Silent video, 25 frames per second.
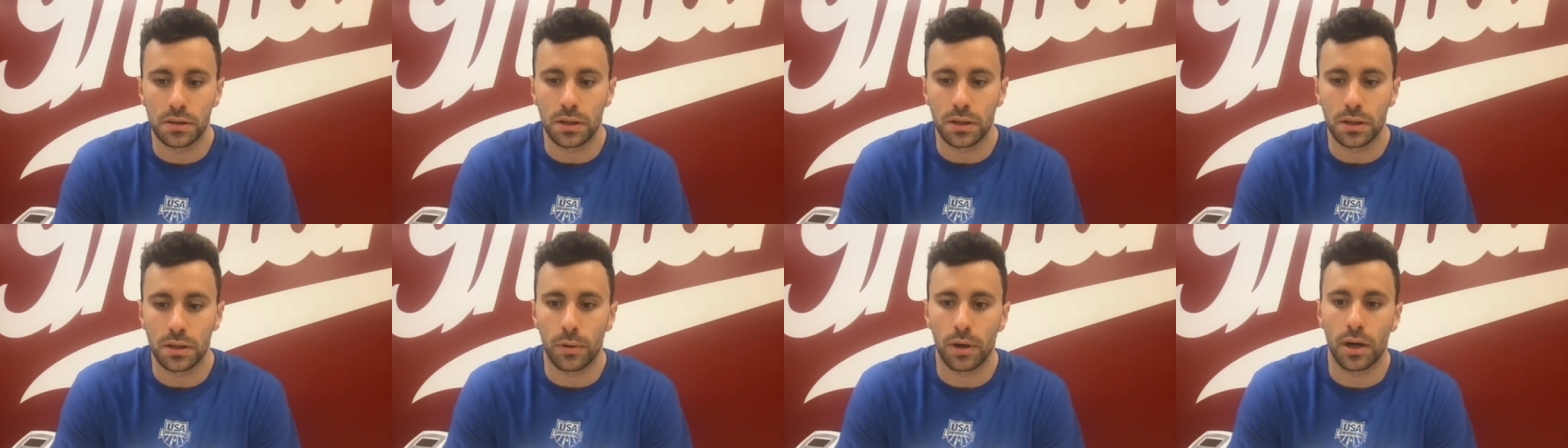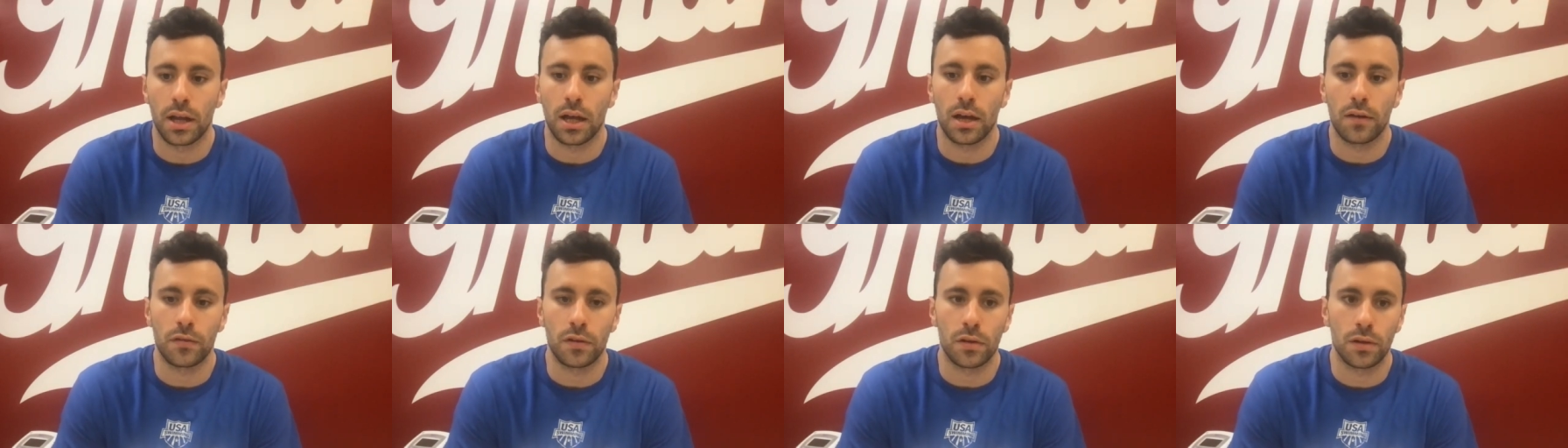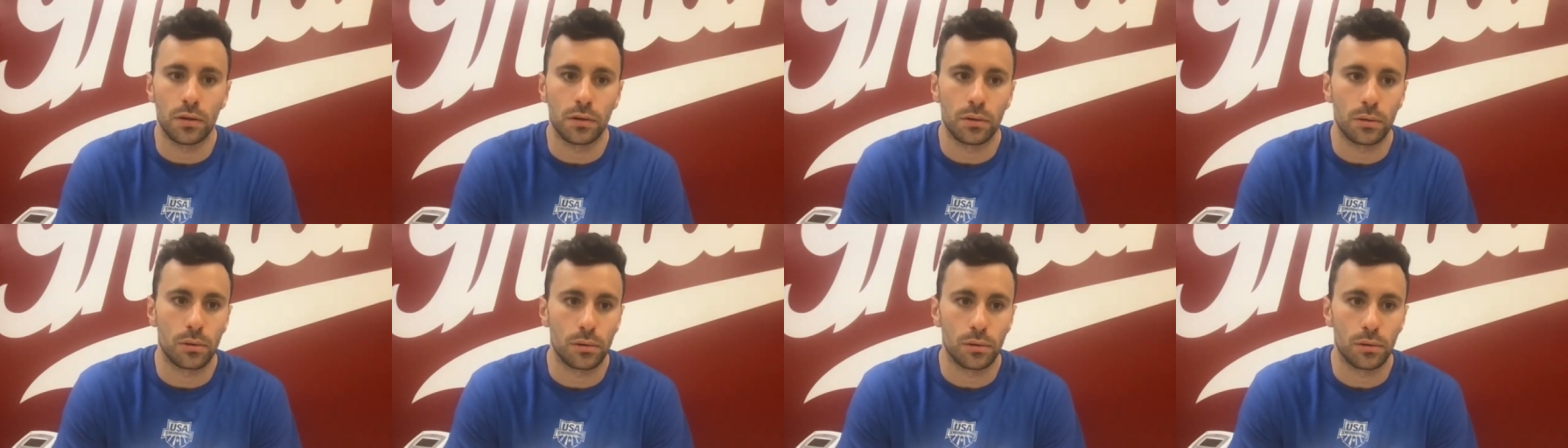that we're going to have to
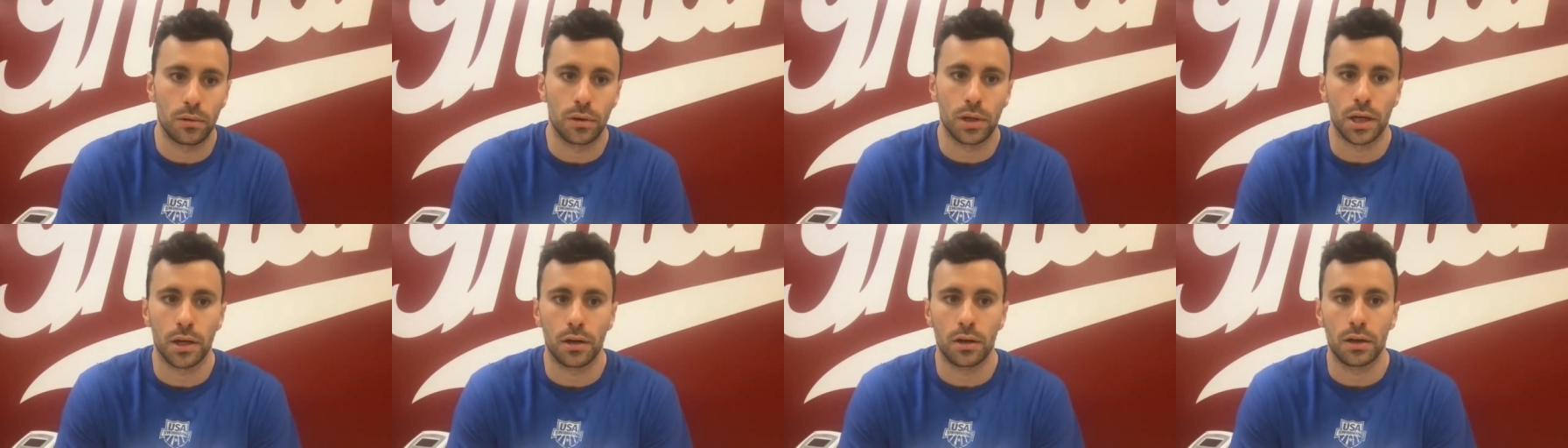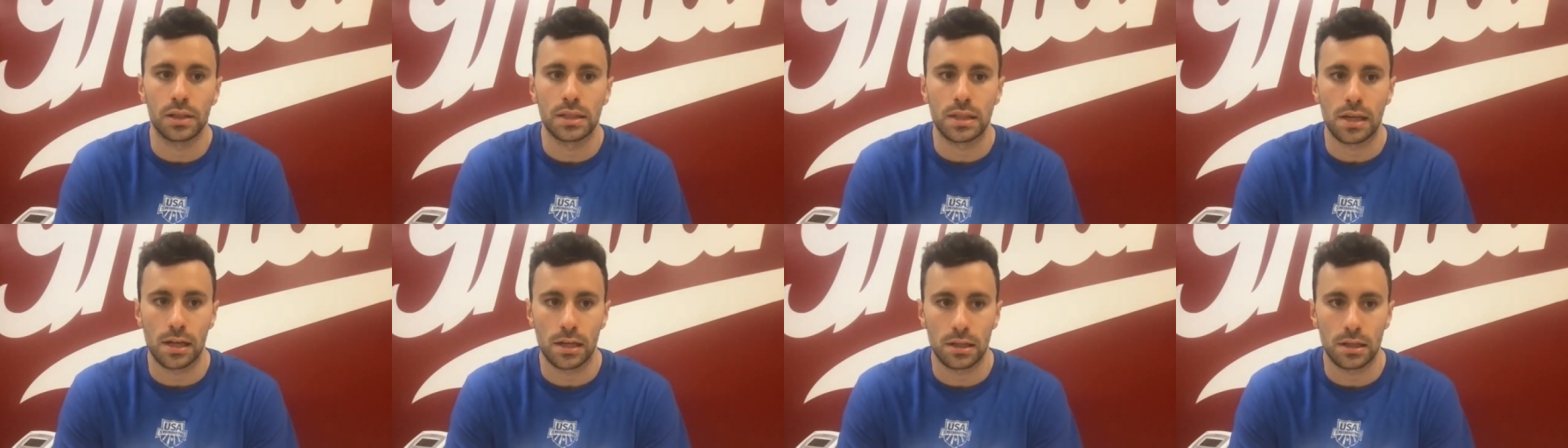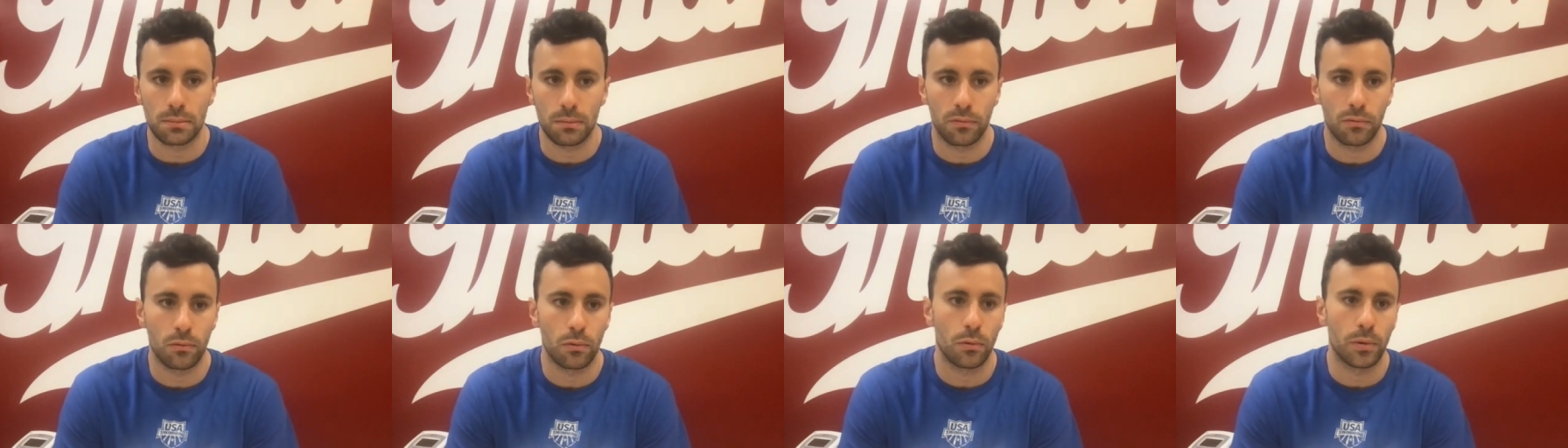go through to get our test
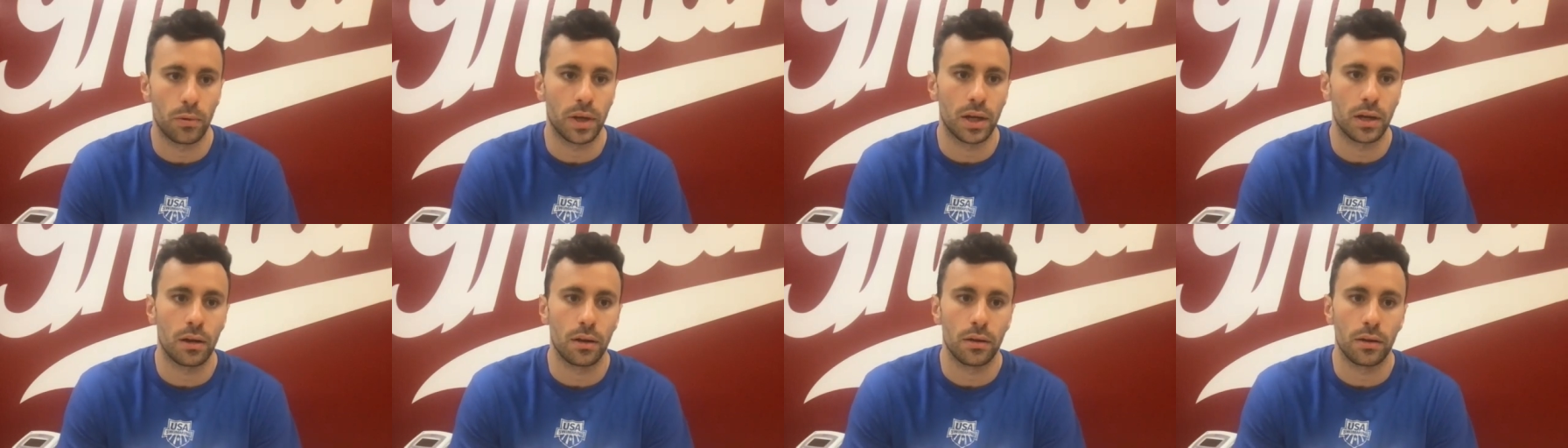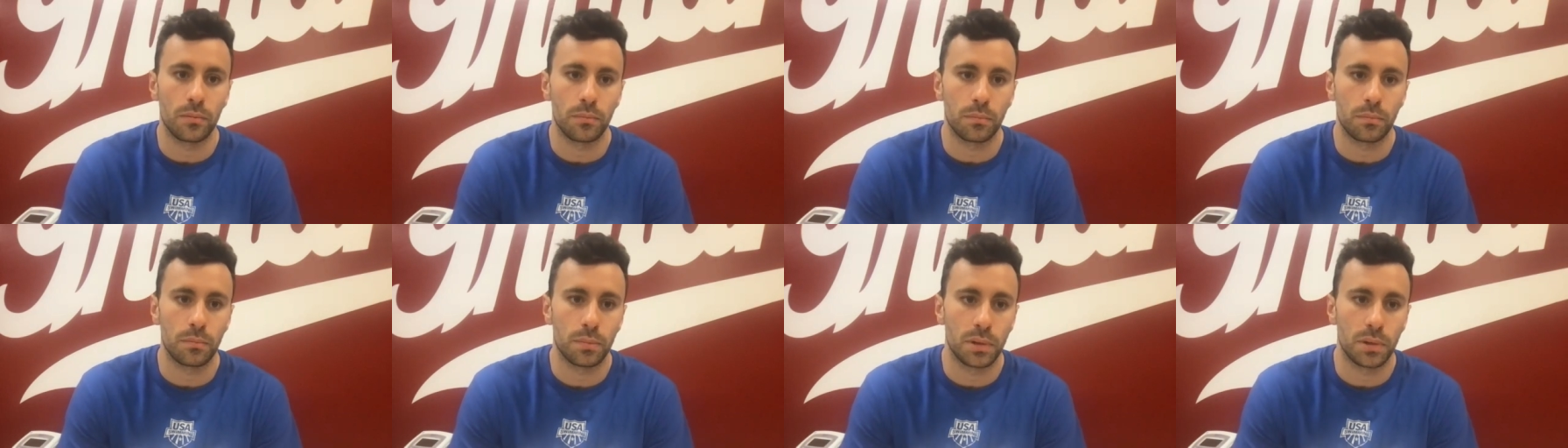before we get on the